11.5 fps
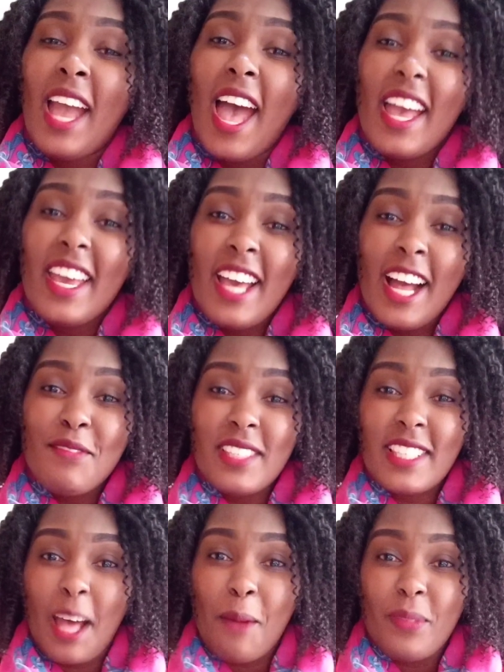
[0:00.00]
I have
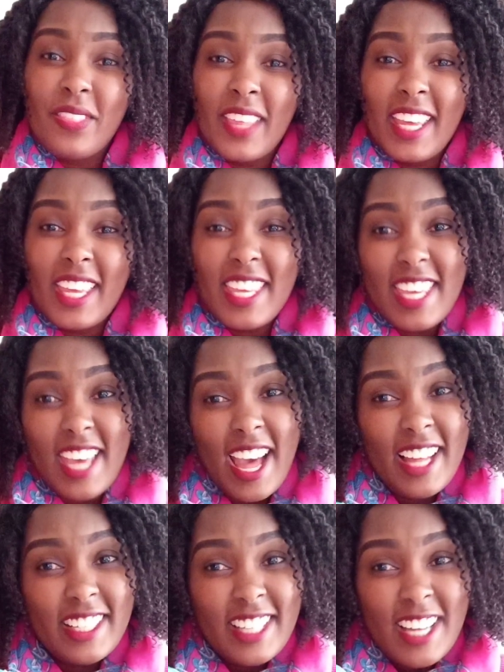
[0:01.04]
something here.